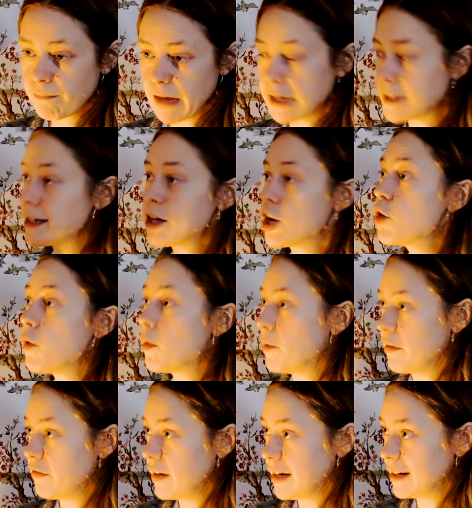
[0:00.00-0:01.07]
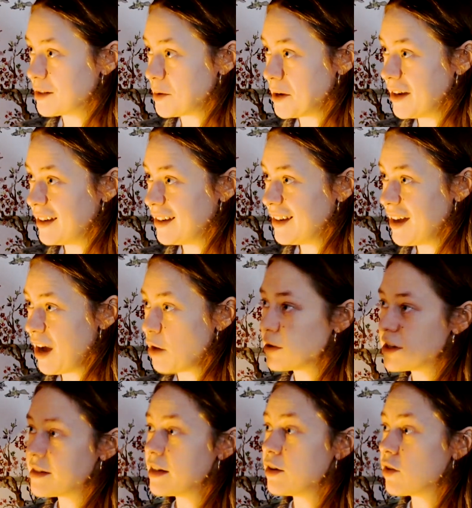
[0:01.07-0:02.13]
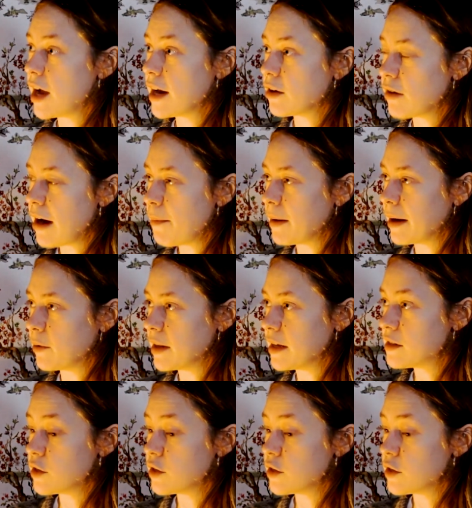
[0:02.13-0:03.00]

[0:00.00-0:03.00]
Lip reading: I didn't know what my feelings were. I was still kind of grappling with it.